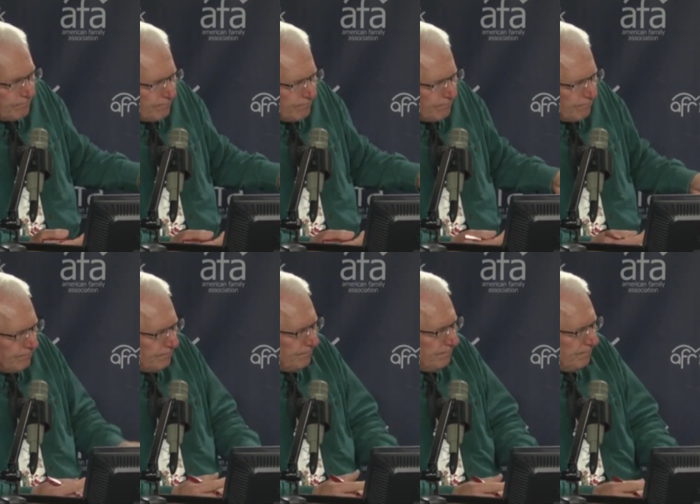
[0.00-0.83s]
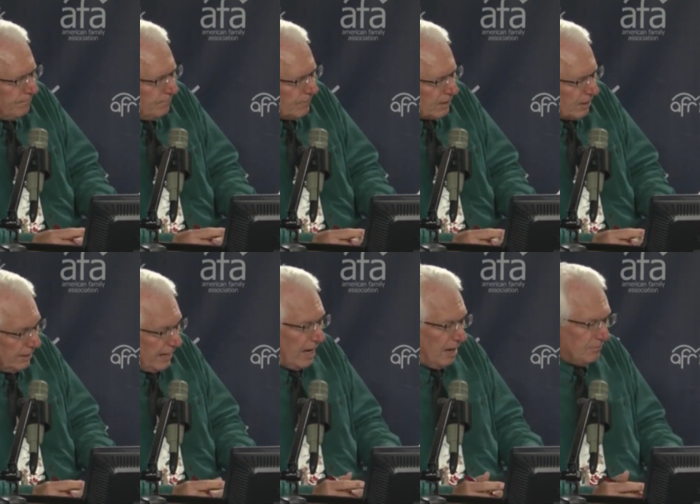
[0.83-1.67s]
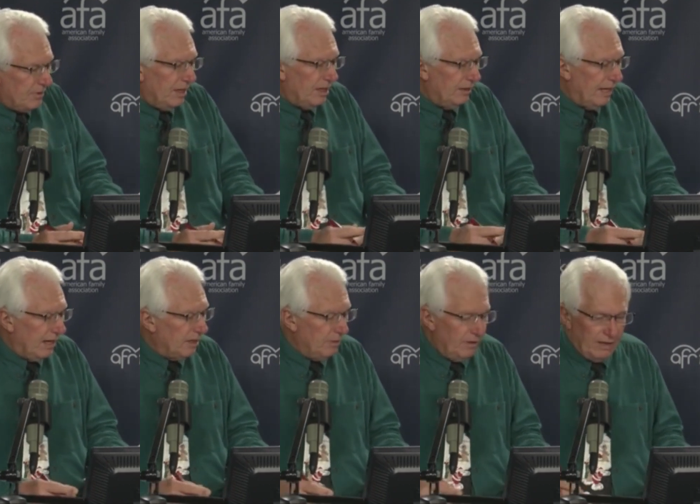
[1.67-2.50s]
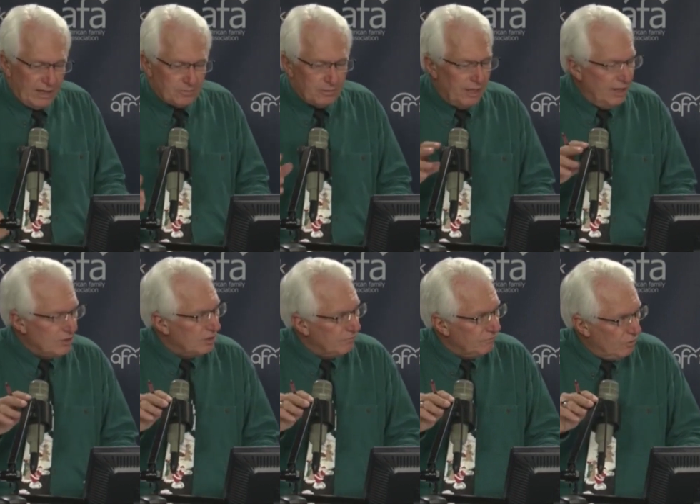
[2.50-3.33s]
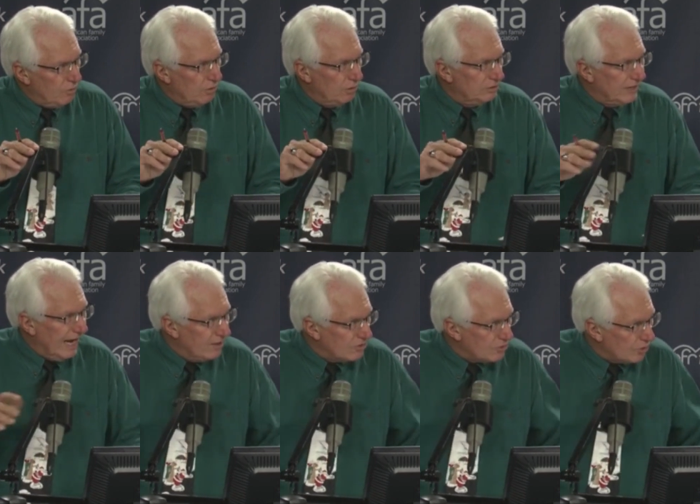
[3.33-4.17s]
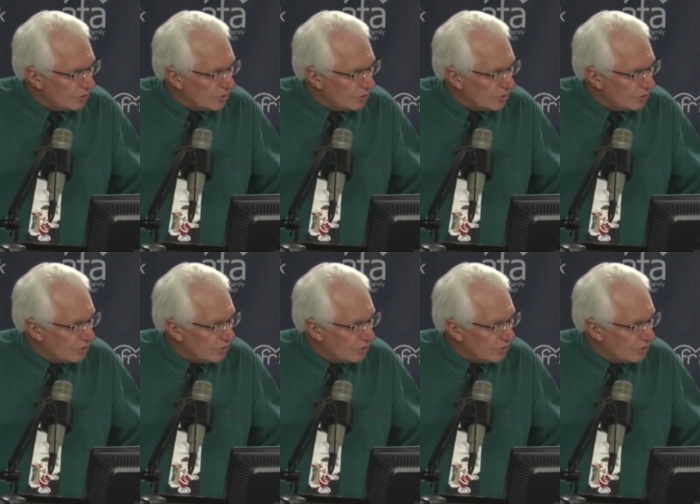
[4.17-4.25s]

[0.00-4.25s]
where dinosaurs came from? Yeah, I'm thinking that could be the explanation for dinosaurs.